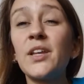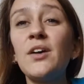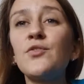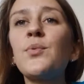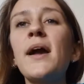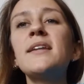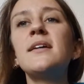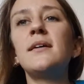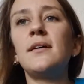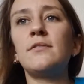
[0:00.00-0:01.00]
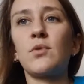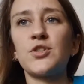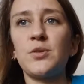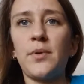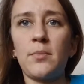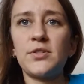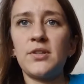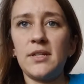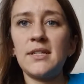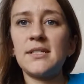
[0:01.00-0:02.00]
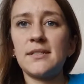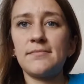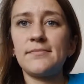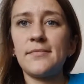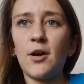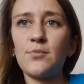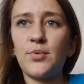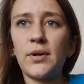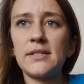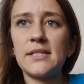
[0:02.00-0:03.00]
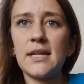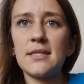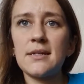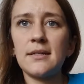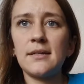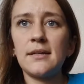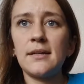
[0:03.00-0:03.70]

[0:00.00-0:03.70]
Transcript: variety of worship opportunities are important, I think.